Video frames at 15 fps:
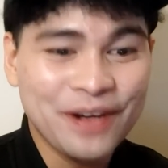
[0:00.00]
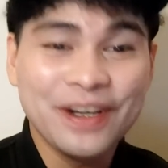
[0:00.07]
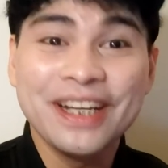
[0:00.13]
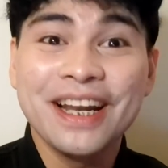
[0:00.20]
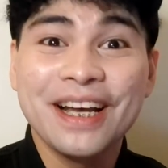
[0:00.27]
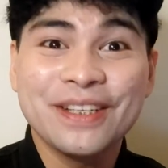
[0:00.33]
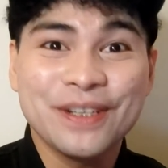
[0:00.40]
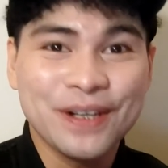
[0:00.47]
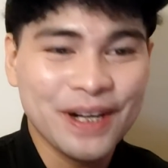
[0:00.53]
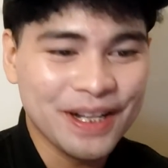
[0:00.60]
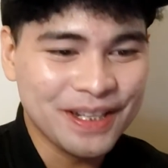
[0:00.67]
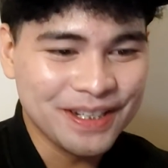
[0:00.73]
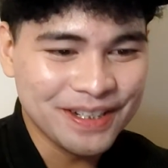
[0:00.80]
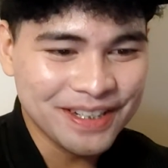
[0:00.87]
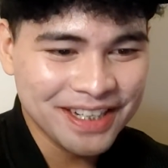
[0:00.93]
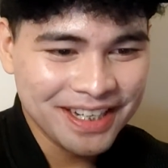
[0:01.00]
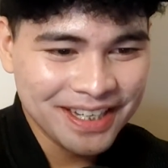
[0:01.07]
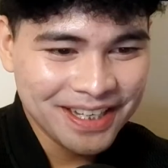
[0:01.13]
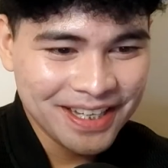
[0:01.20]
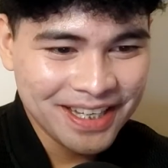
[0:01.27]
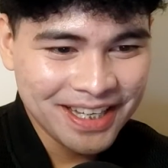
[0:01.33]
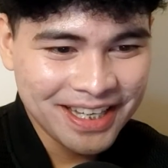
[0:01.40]
Very natural,
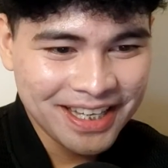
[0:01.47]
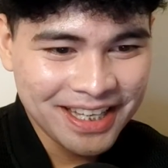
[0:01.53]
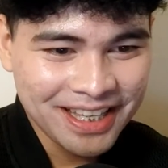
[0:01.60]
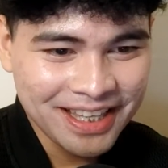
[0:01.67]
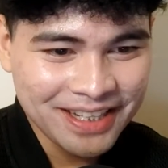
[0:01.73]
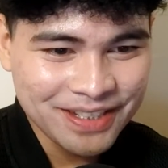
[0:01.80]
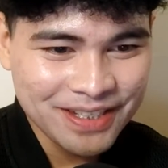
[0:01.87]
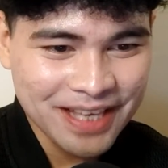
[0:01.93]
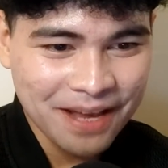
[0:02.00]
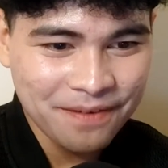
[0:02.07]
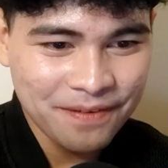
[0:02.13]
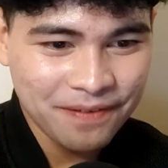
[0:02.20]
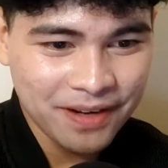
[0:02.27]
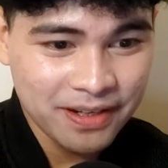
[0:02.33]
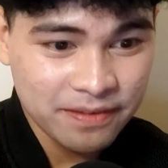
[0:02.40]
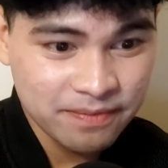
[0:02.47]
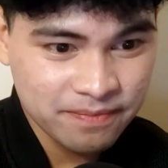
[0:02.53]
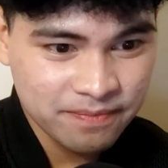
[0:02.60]
no? Sabi pa.